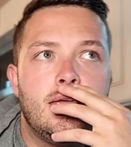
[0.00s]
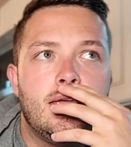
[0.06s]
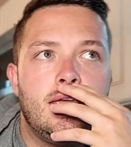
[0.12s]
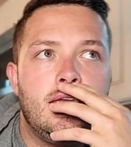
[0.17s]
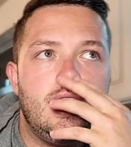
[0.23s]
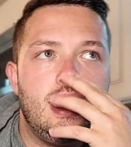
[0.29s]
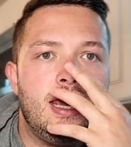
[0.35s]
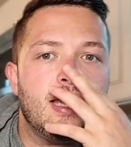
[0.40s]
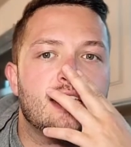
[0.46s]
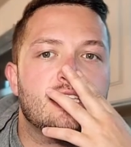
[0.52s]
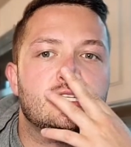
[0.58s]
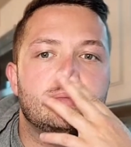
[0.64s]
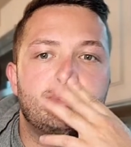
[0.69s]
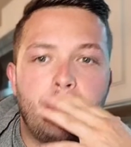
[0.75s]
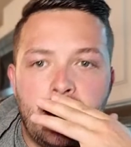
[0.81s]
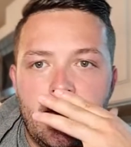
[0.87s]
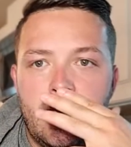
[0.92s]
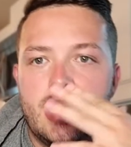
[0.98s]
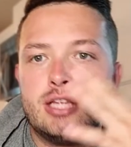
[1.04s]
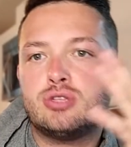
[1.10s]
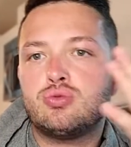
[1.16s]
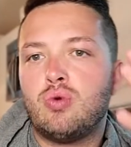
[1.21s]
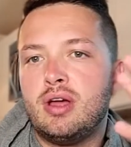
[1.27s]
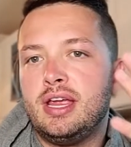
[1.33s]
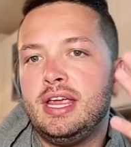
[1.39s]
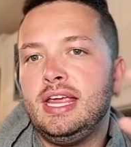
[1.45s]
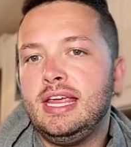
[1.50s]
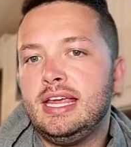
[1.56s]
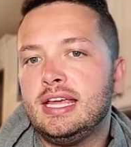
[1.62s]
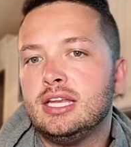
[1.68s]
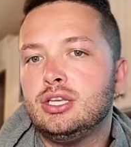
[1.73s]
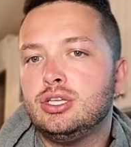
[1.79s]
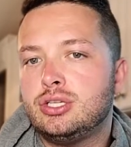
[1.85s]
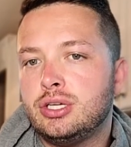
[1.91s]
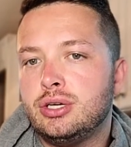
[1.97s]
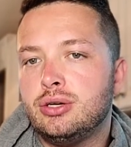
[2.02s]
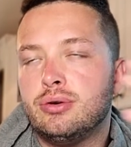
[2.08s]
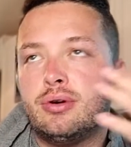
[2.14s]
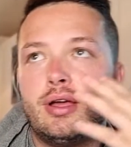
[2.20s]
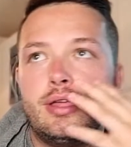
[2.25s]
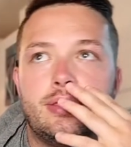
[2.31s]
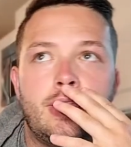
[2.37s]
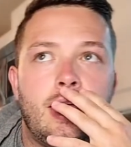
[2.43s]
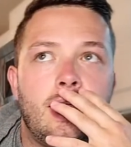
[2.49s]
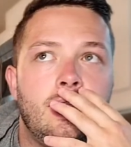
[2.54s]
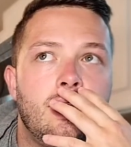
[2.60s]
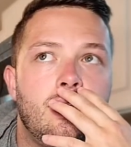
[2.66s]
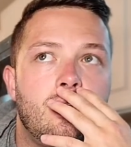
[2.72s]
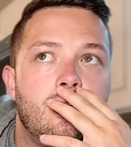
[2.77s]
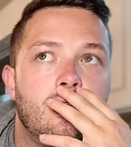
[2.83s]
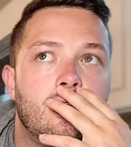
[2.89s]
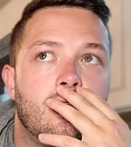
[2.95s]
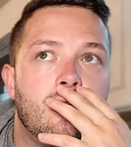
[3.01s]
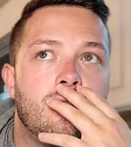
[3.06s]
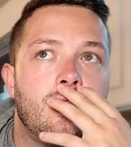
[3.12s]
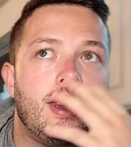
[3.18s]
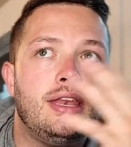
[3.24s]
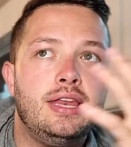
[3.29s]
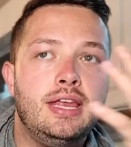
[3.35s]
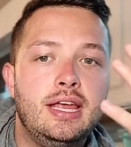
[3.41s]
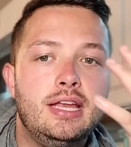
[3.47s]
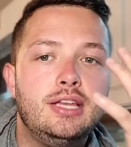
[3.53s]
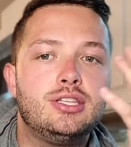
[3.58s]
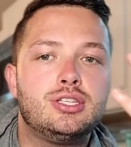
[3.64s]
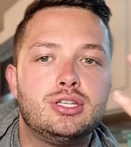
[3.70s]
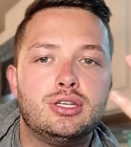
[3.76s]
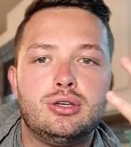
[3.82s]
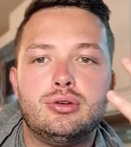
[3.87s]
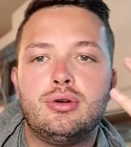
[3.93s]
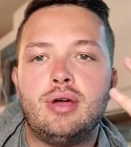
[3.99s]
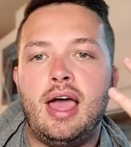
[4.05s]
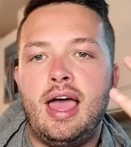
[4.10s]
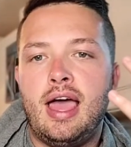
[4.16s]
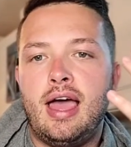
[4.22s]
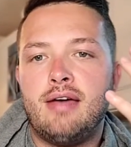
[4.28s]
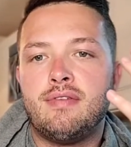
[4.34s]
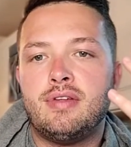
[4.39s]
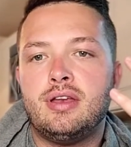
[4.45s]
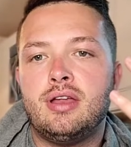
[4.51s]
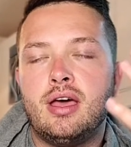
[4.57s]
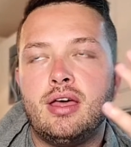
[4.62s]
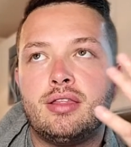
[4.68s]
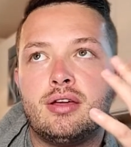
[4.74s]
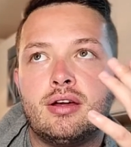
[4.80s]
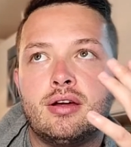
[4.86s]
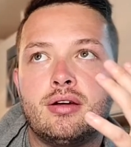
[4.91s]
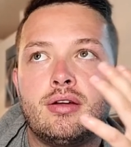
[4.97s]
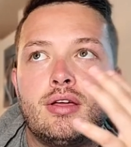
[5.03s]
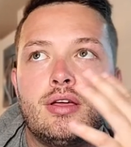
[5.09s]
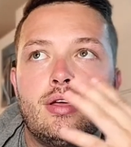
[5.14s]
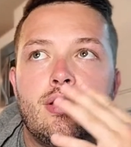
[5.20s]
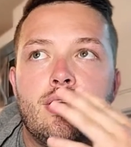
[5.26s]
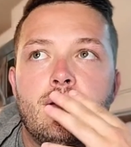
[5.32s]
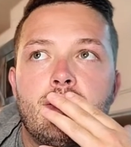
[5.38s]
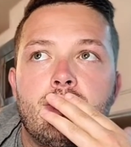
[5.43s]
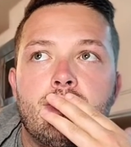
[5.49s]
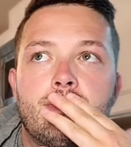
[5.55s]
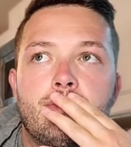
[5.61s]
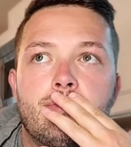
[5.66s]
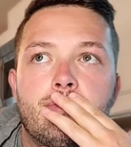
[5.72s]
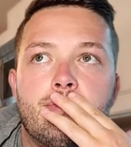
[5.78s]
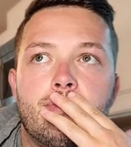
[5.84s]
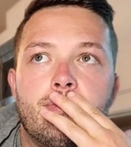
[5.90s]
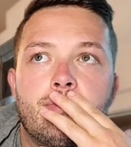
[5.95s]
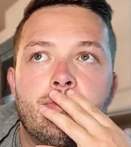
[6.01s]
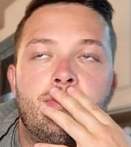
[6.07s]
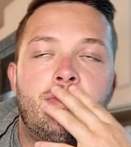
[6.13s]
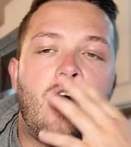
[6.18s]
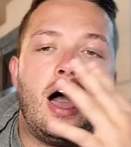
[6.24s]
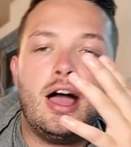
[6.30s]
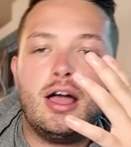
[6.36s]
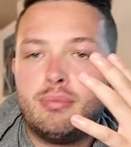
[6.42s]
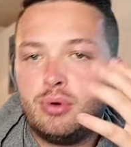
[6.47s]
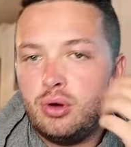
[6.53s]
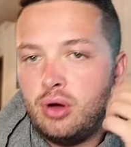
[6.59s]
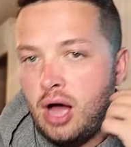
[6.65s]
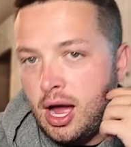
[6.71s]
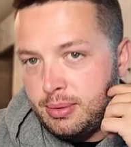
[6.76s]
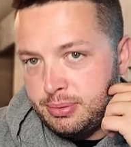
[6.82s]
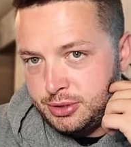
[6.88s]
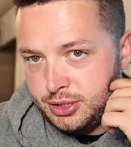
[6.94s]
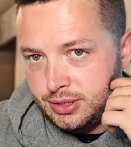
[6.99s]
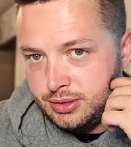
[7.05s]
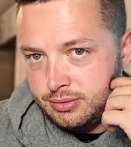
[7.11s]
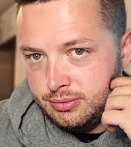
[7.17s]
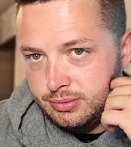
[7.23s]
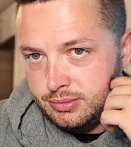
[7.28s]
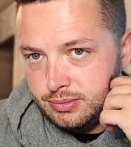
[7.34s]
he expands what he can do. They need to have another viable option.